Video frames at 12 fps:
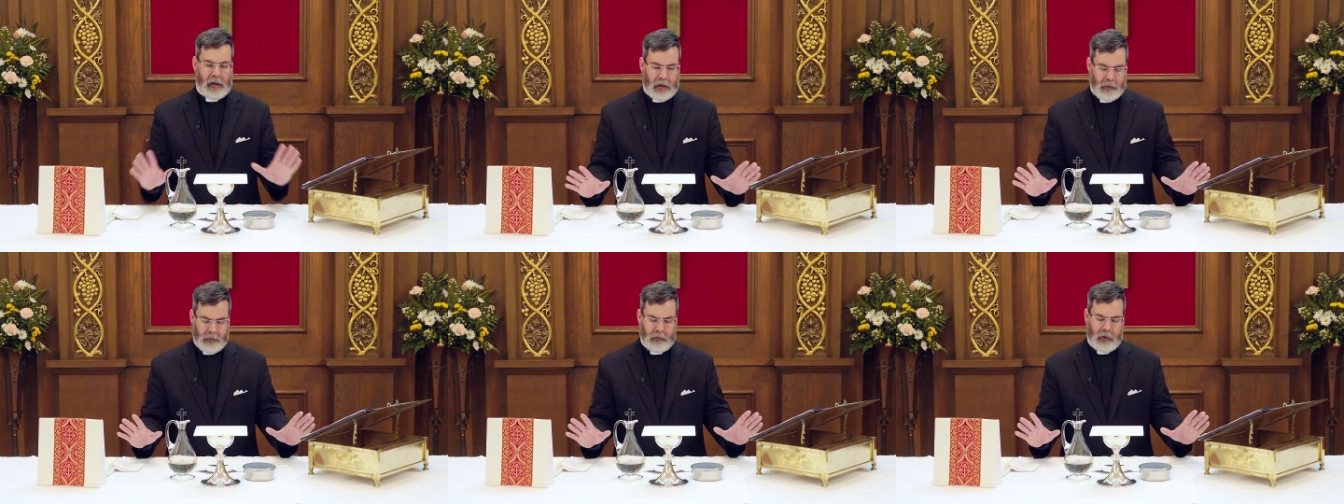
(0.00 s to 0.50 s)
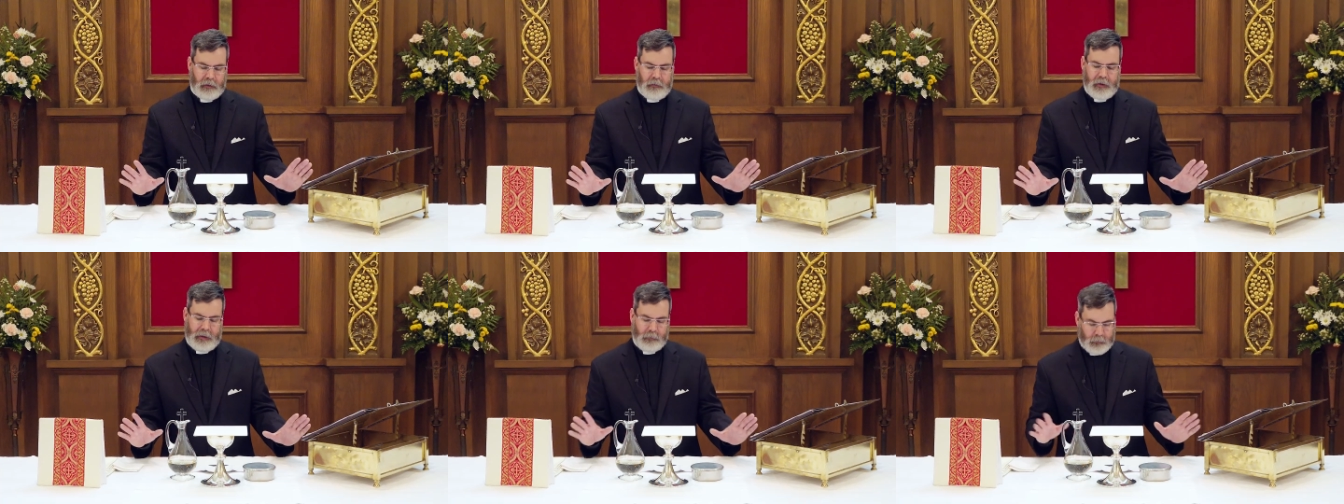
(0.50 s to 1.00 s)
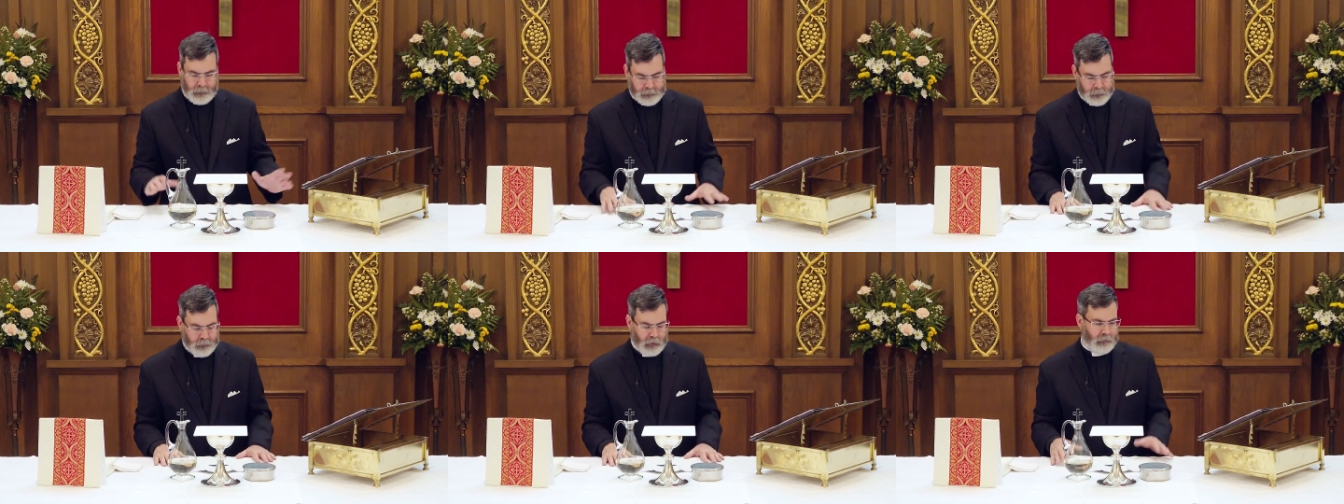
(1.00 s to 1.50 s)
And then when
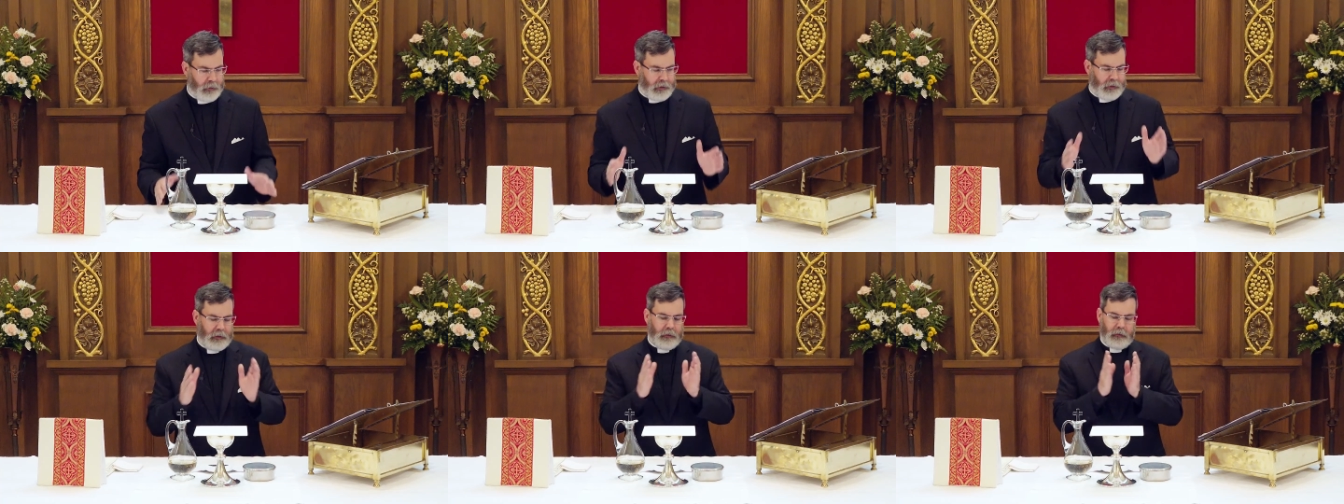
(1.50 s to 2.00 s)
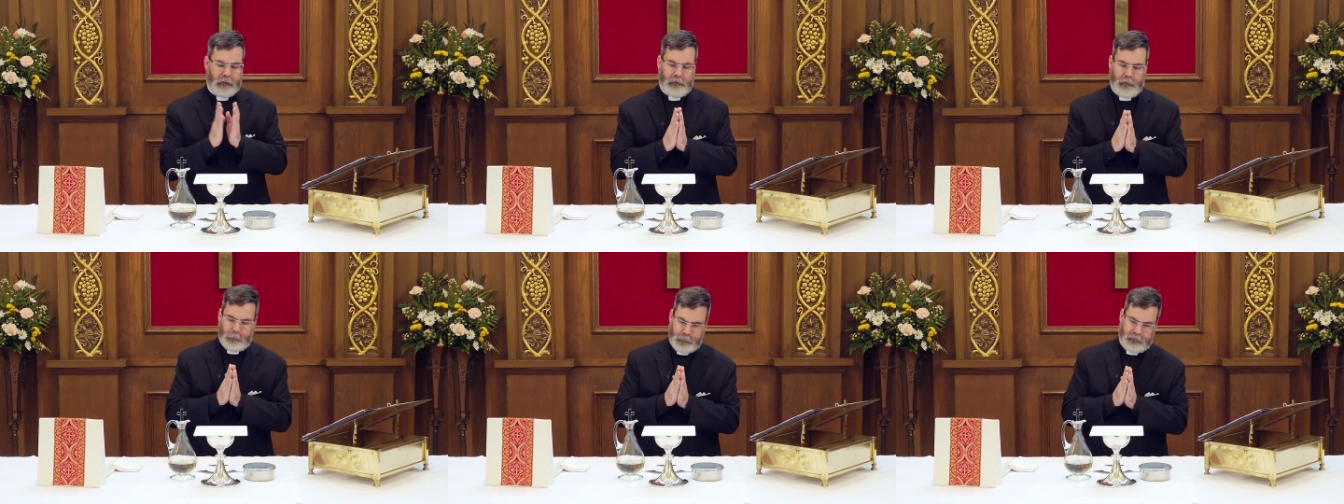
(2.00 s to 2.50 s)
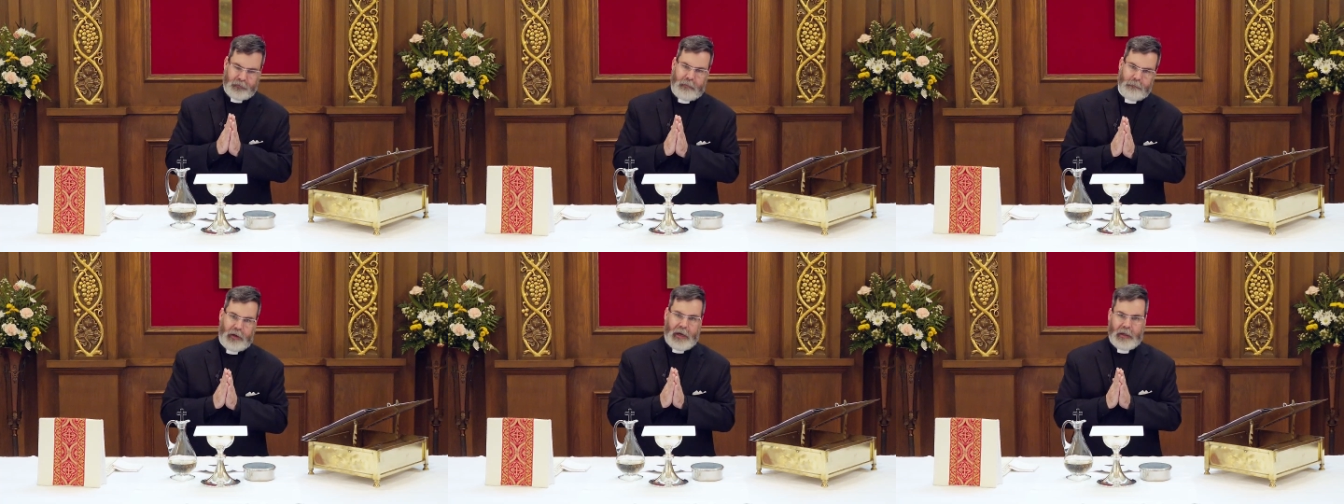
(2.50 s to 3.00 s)
this is all ready, I simply
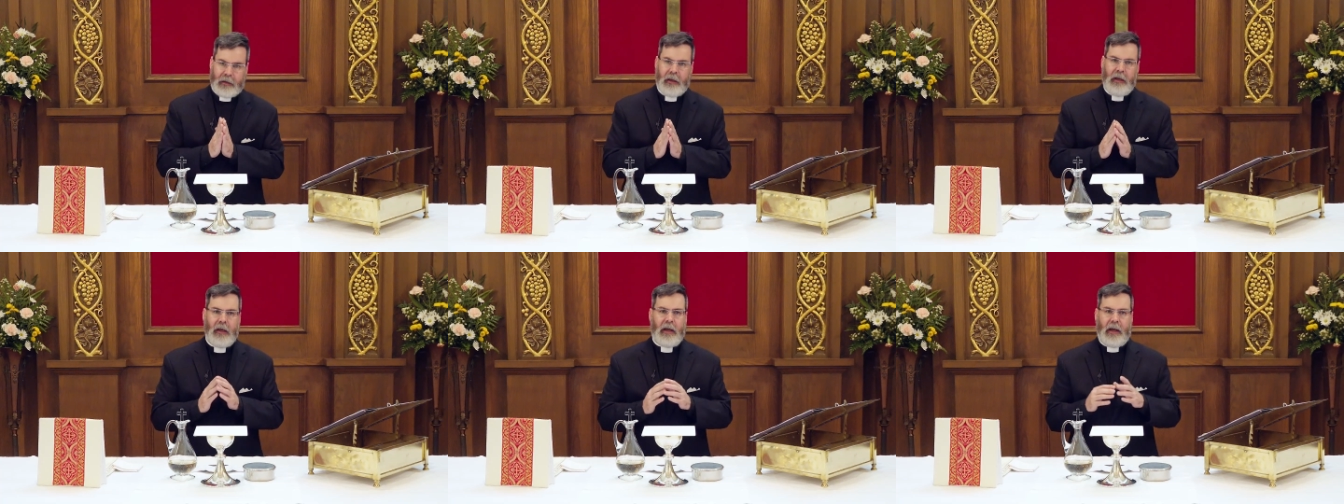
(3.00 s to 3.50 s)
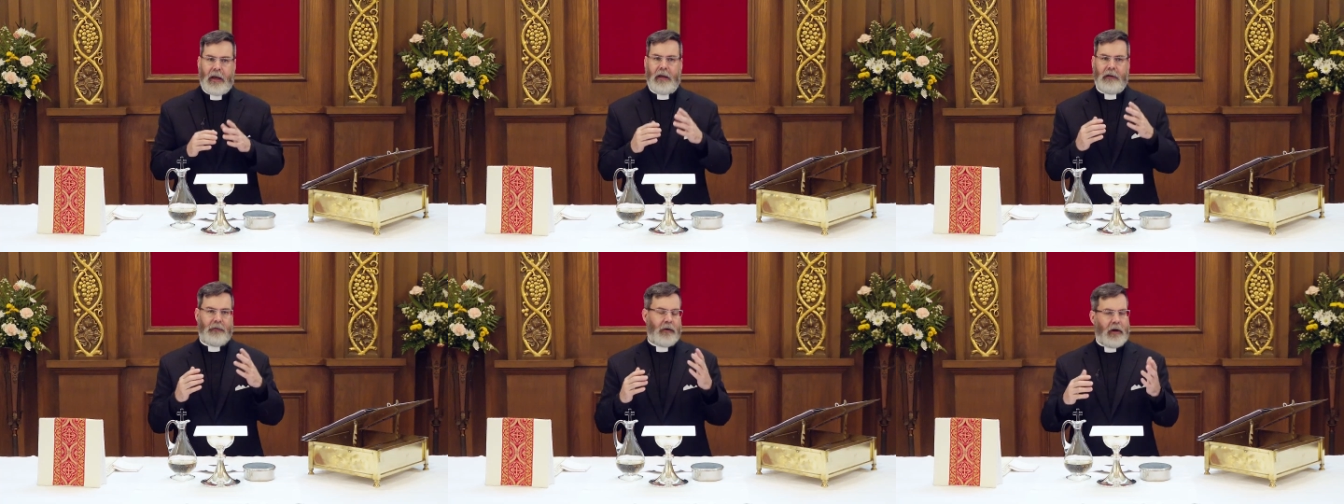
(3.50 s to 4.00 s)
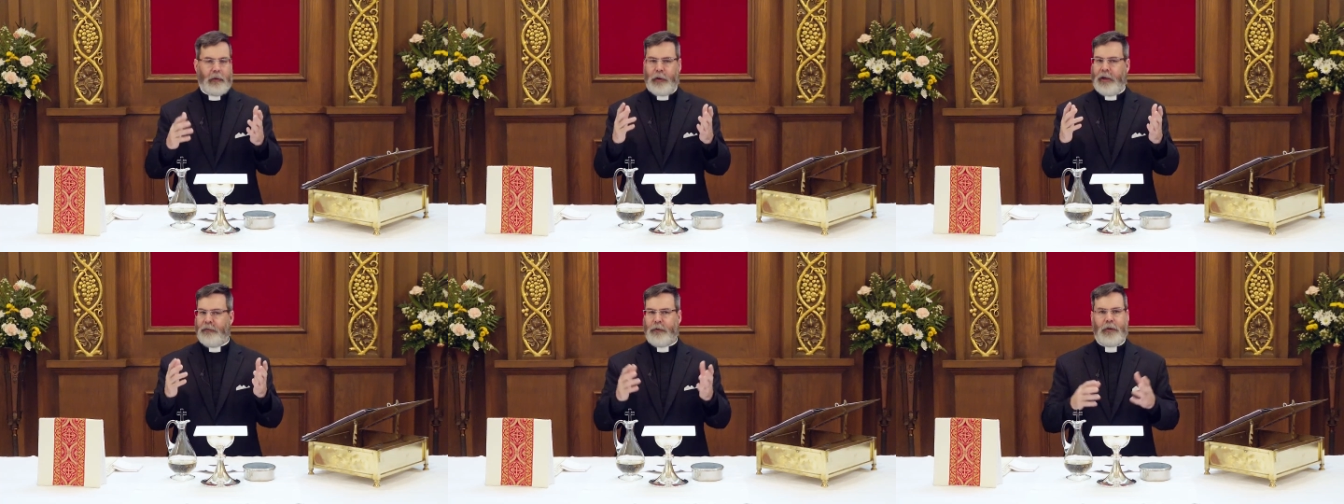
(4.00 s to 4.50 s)
step back and I
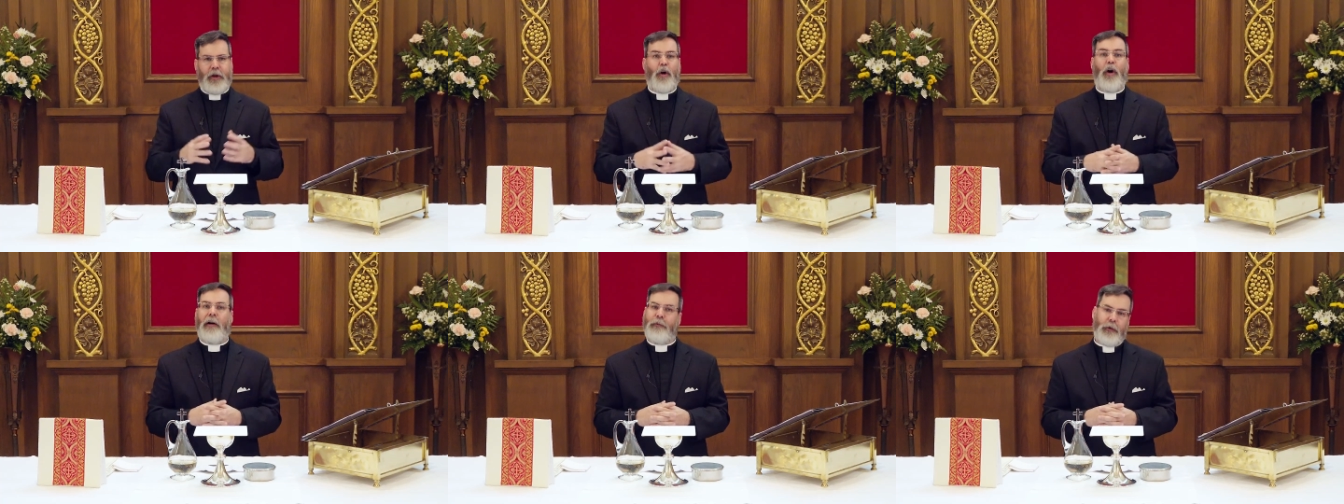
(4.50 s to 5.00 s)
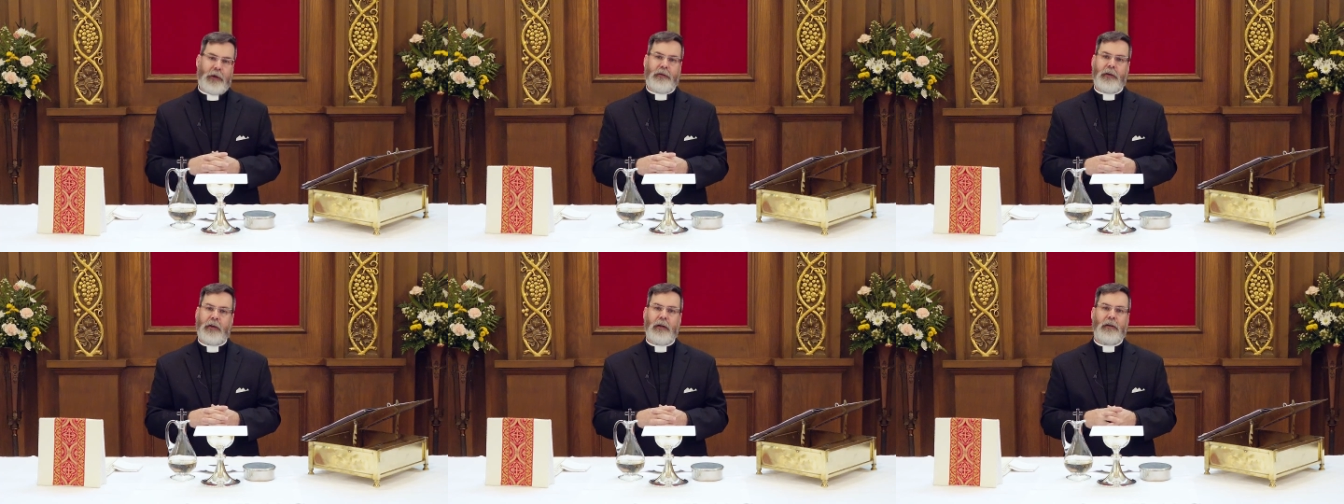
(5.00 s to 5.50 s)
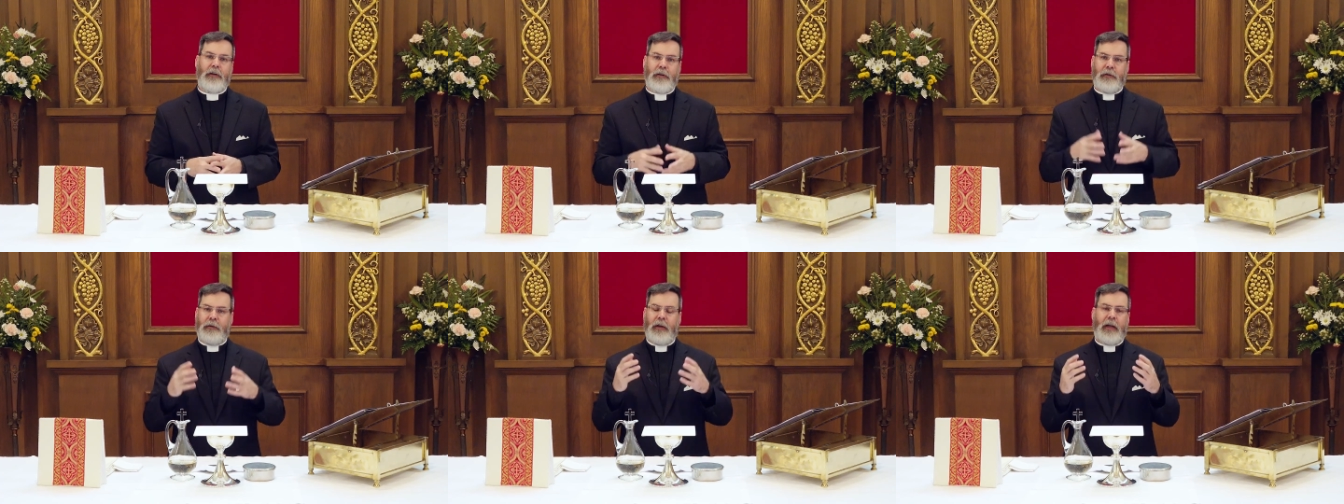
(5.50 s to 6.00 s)
wait for the offering to
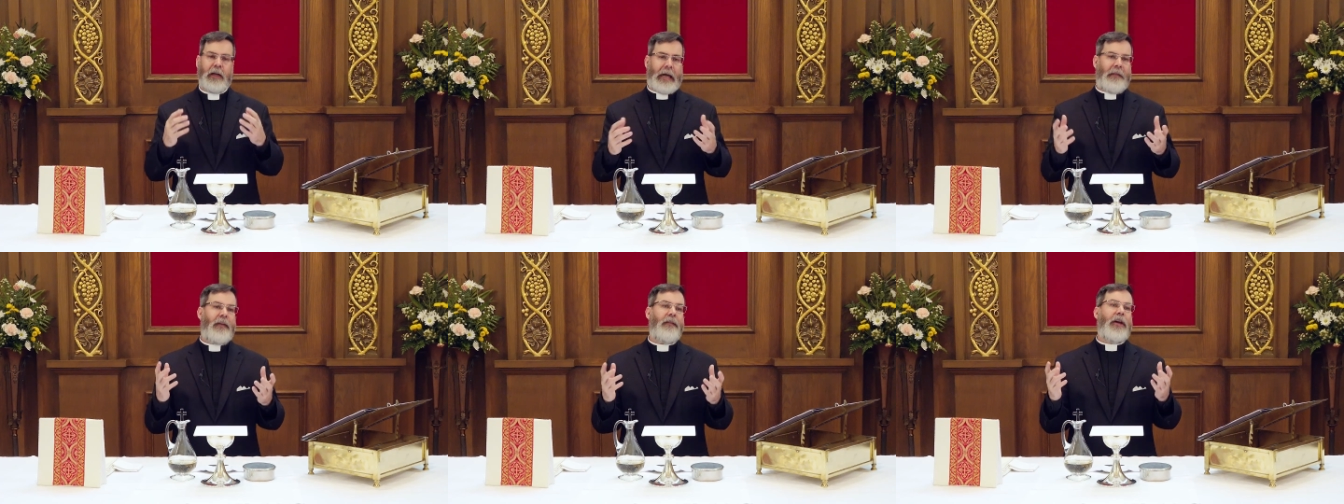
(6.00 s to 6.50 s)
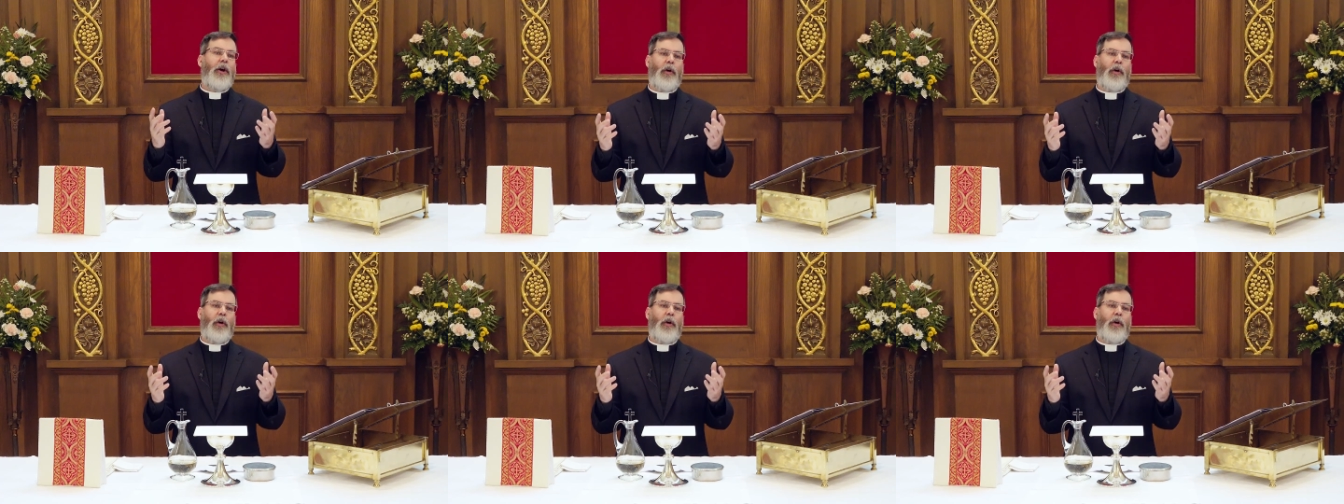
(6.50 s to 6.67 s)
conclude, and then